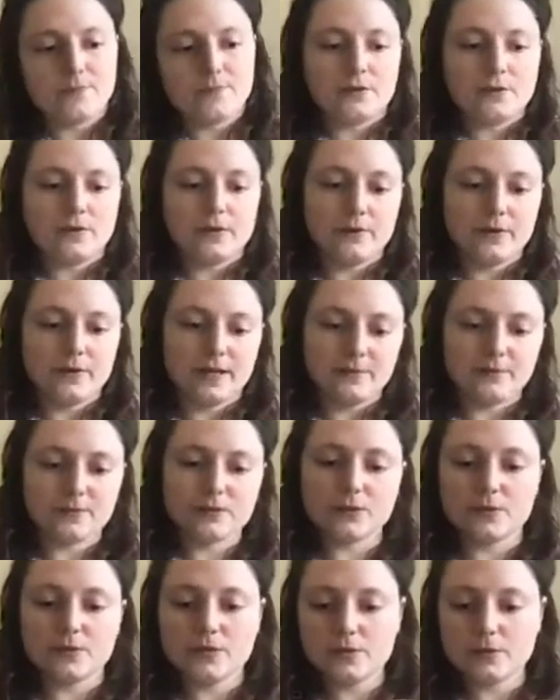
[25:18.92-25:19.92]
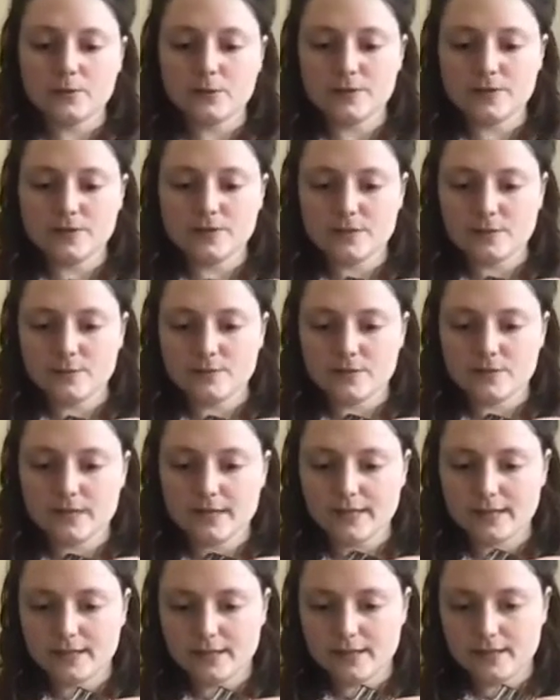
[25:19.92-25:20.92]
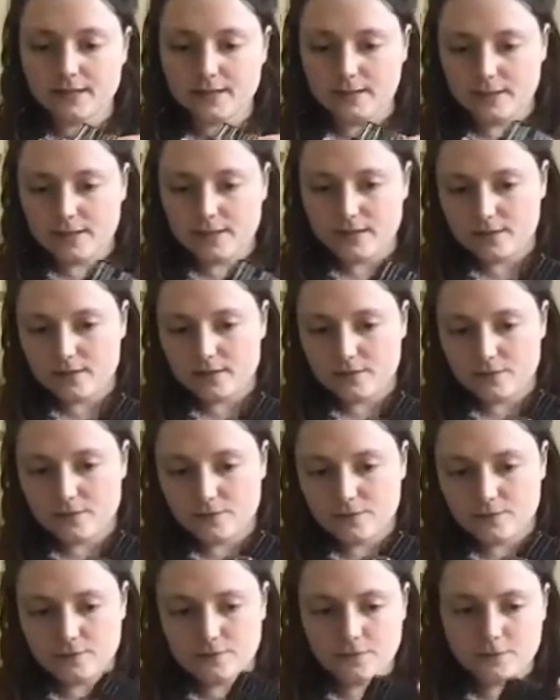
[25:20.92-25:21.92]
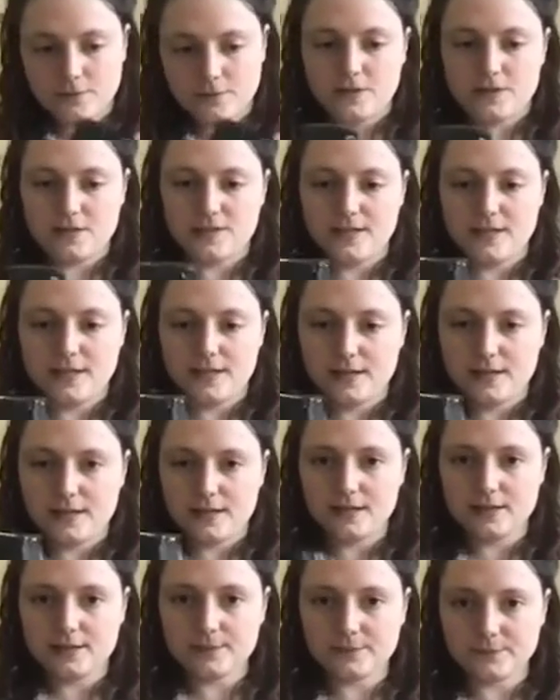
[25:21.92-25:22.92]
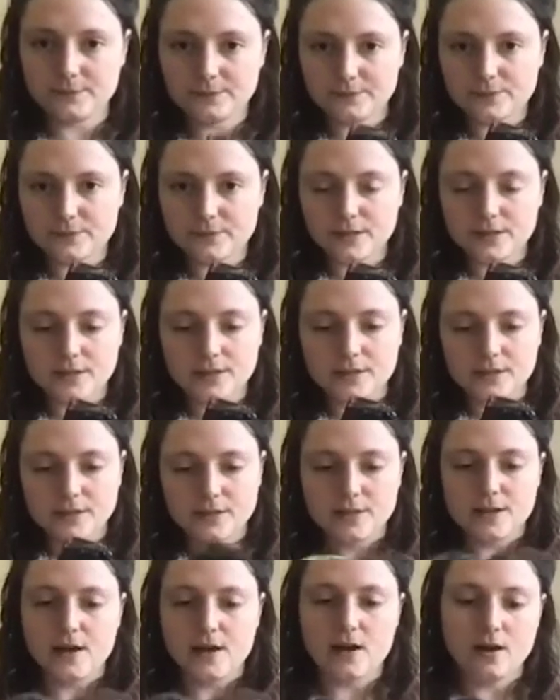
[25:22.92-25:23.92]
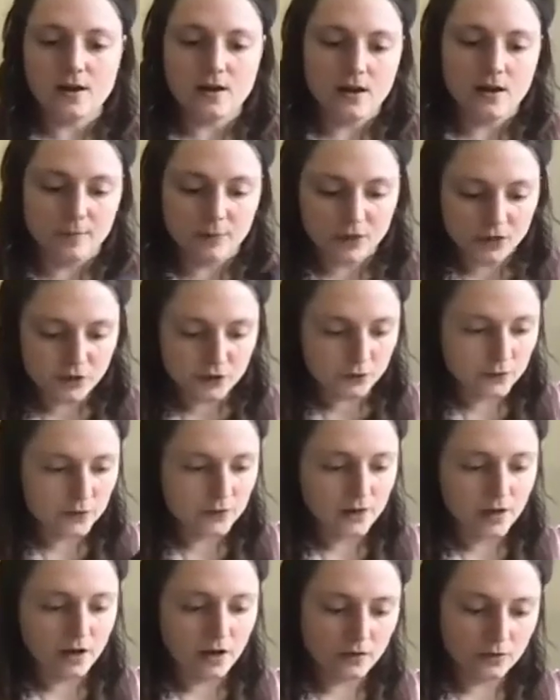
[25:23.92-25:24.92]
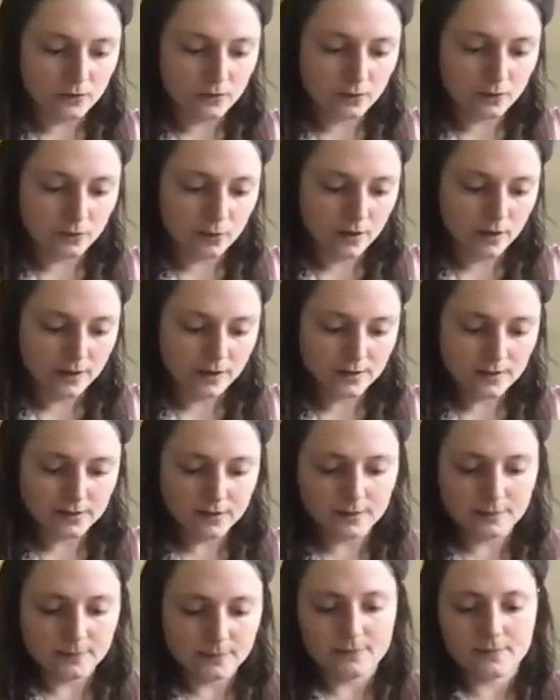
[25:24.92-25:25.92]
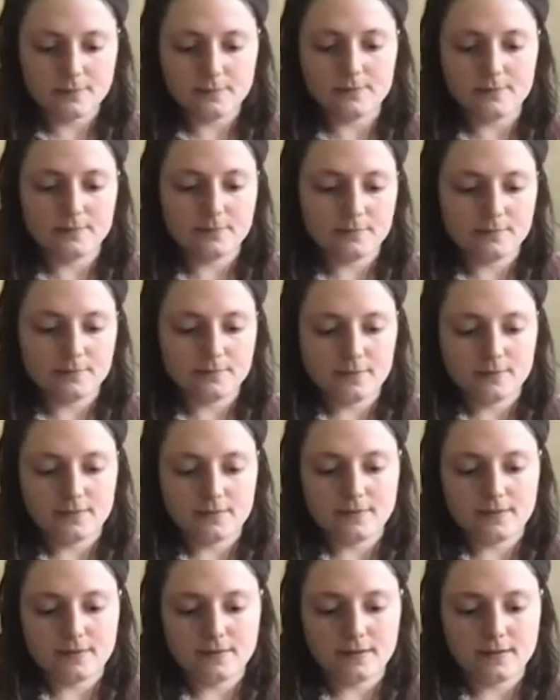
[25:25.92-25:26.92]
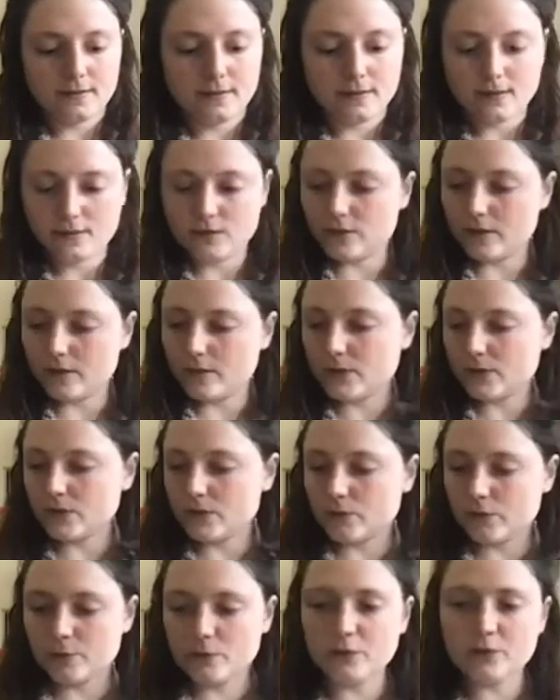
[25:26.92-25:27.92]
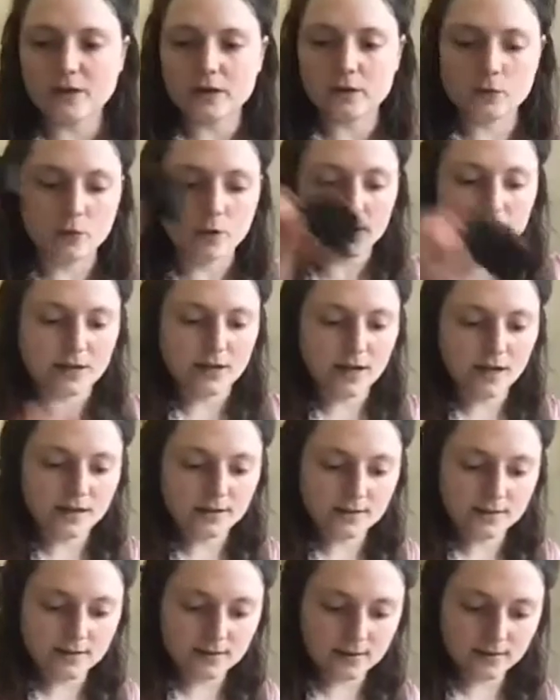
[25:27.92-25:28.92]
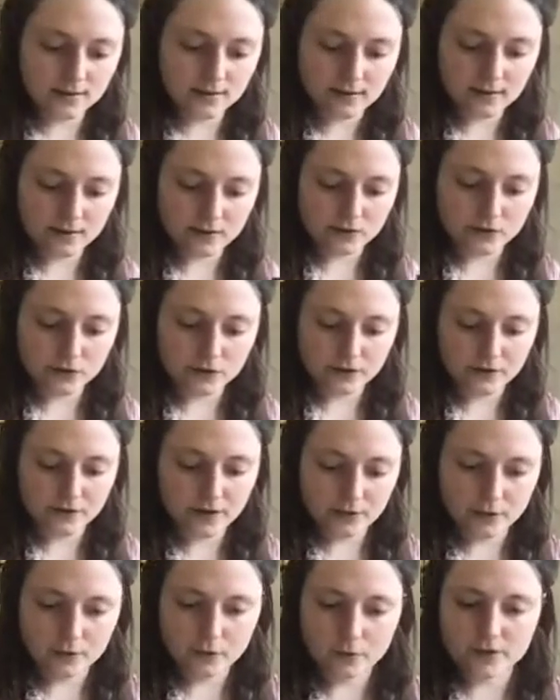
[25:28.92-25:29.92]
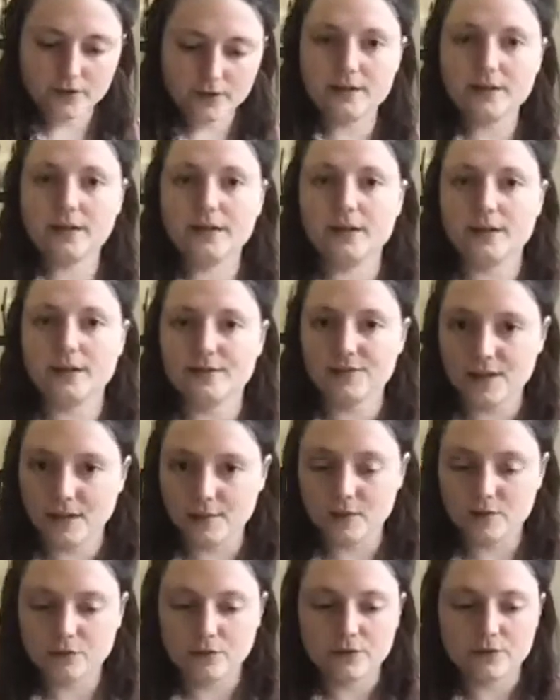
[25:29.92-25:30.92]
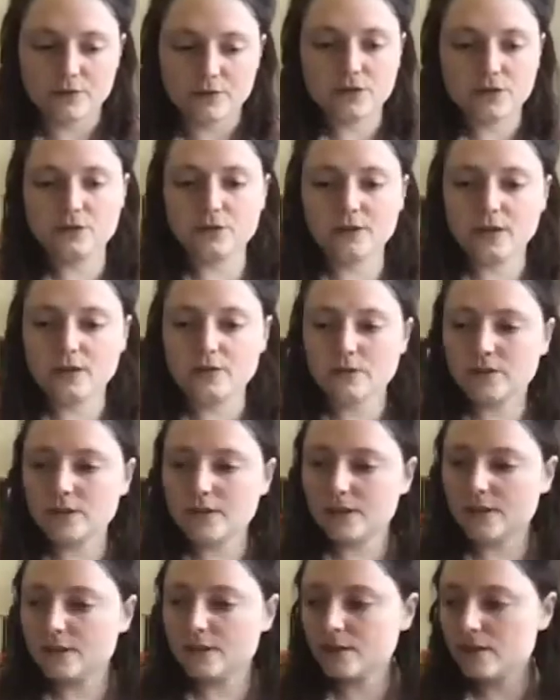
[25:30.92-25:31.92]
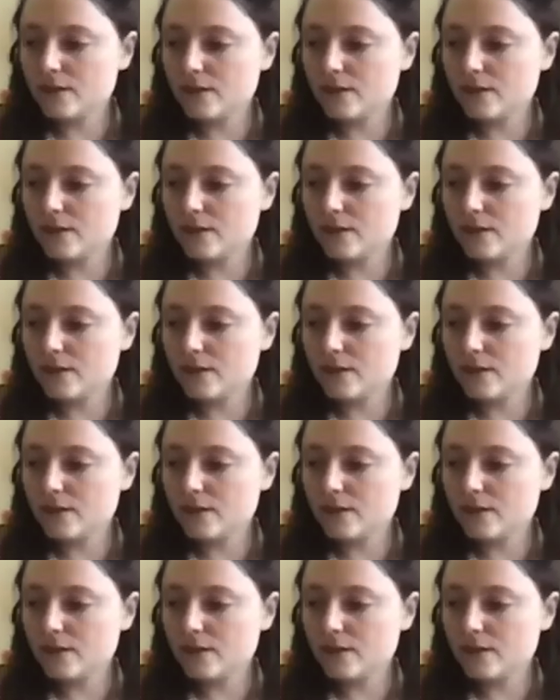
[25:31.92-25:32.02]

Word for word: All right, so this one seems like it's fitting. Uh, I'm gonna do the other one. I'm gonna remove that one as I do the other one and then I'll tape everything together and